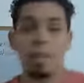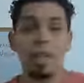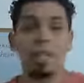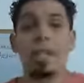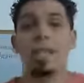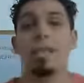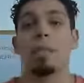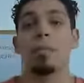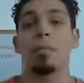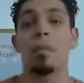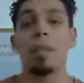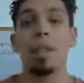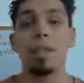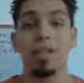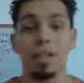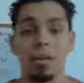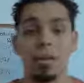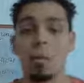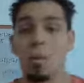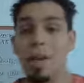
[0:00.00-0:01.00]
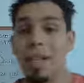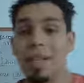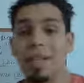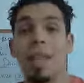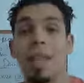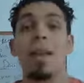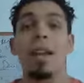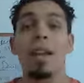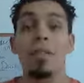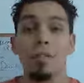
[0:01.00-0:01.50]
send them, we
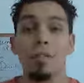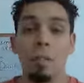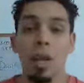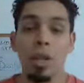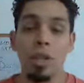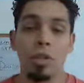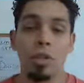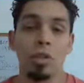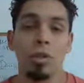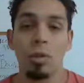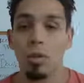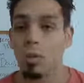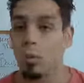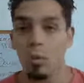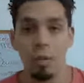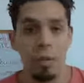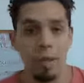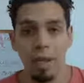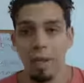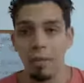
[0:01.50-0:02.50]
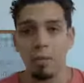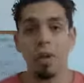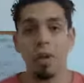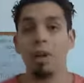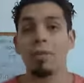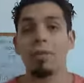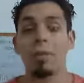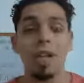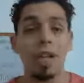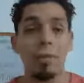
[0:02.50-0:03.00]
send that information to like
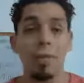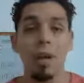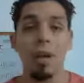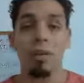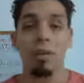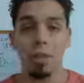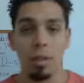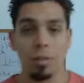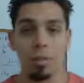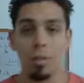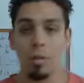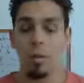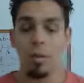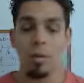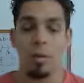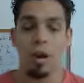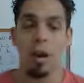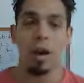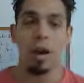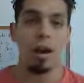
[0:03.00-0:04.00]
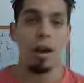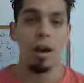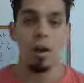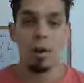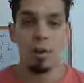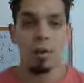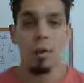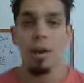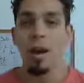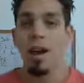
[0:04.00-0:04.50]
whatever email
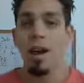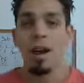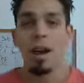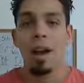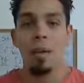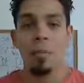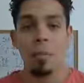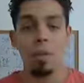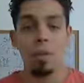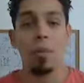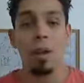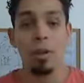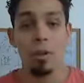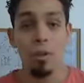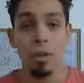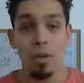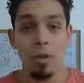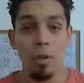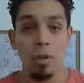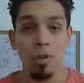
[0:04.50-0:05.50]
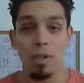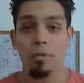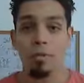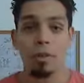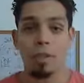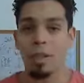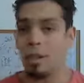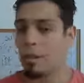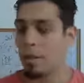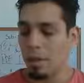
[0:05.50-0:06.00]
auto responder you're using,
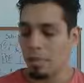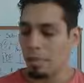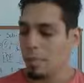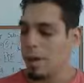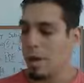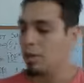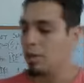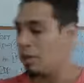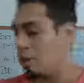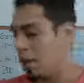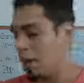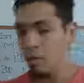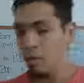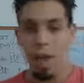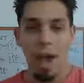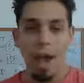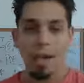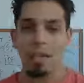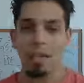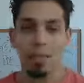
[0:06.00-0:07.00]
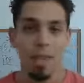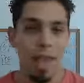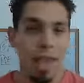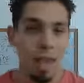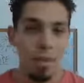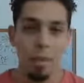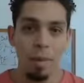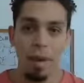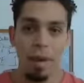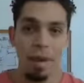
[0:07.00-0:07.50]
for example, like MailChimp,
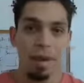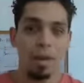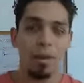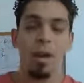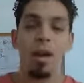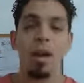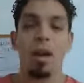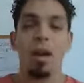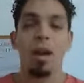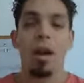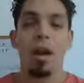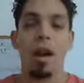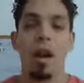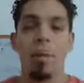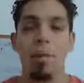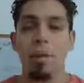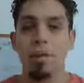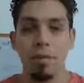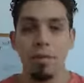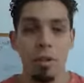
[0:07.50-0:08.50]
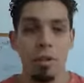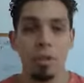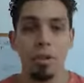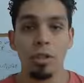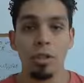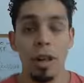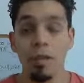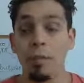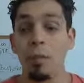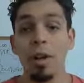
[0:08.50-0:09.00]
ActiveCampaign,
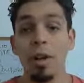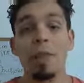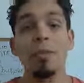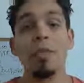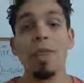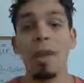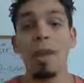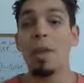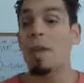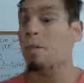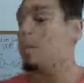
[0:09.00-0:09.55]
Infusionsoft, whatever that may